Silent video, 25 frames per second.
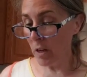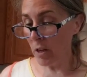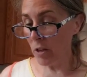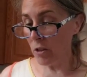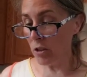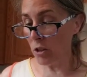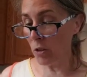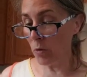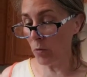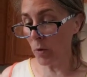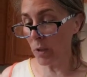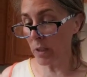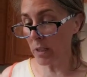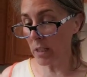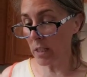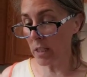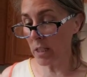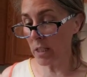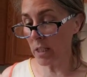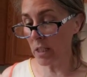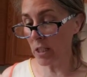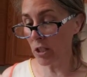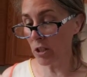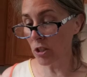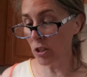So what does
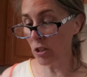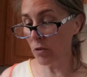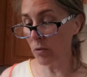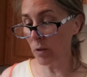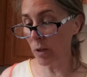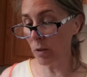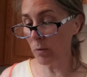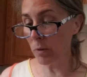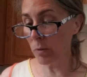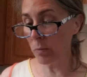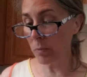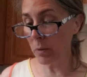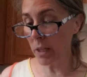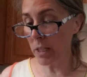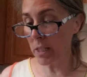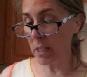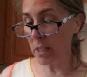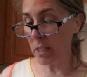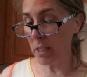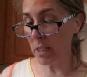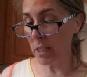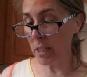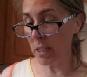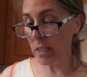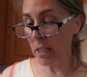this do? It
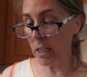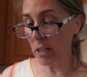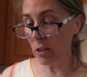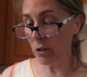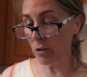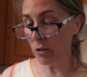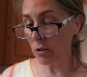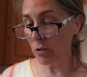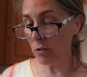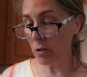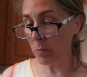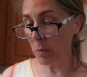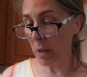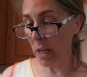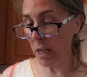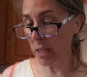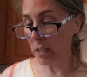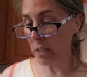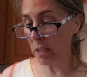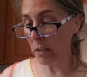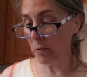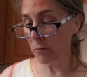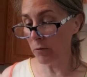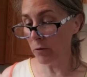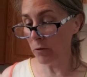replaces the single-use
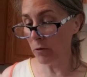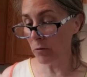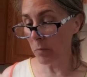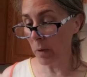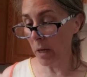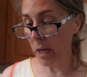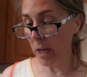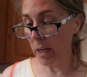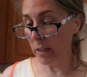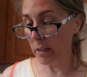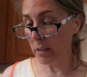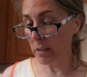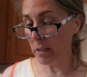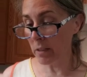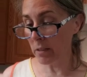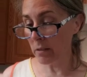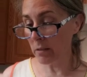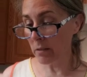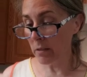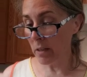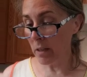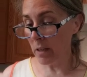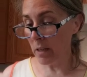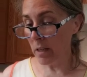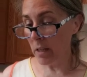plastic food bags.
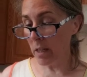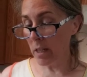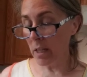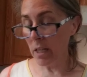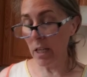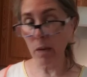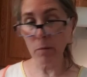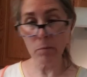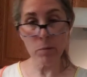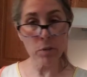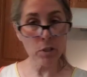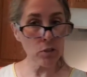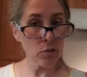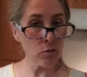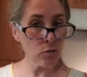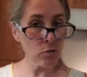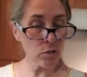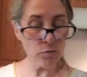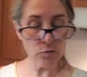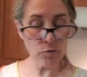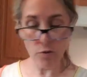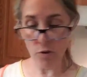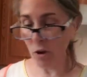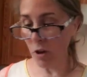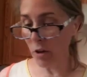Can be used
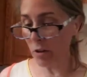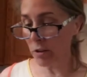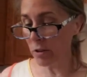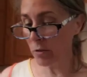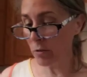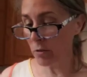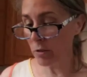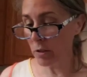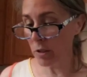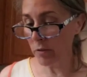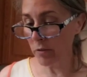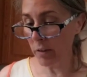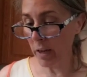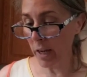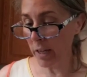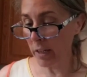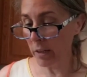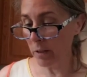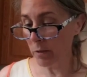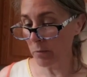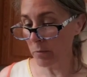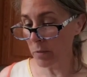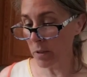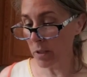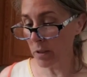for all sorts of
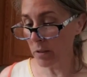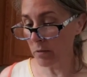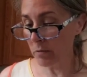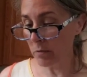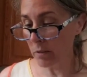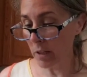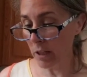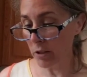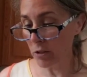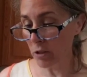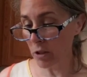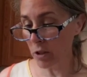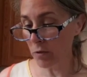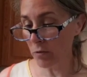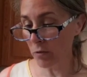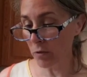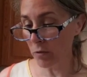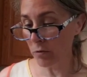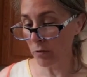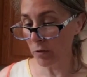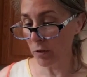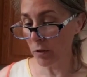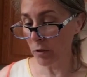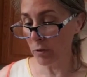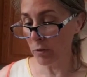items, not just for
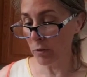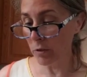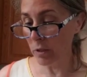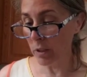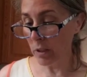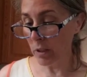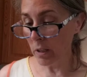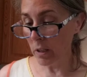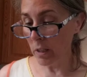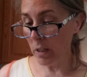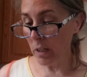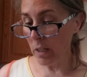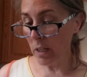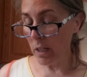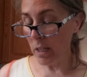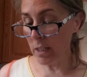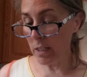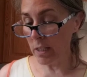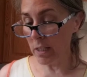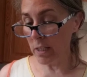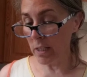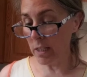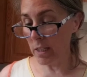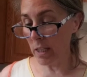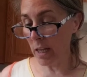food. It's
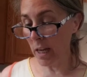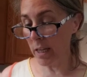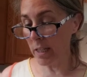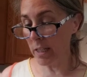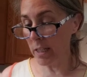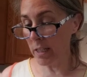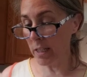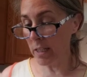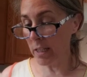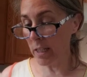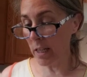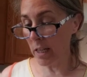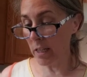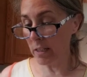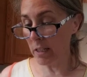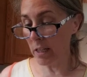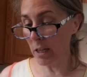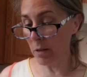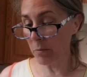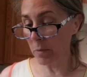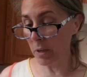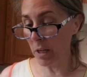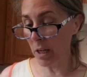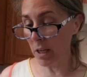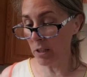designed to stand
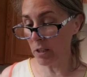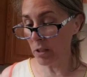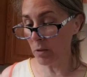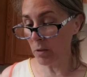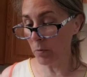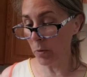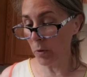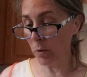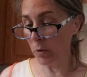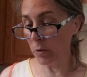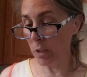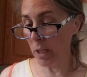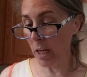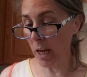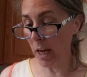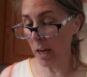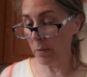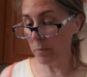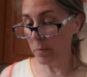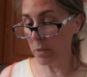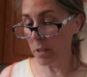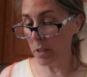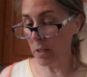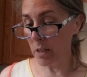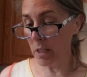up. It has the pull
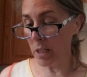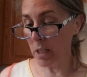tabs.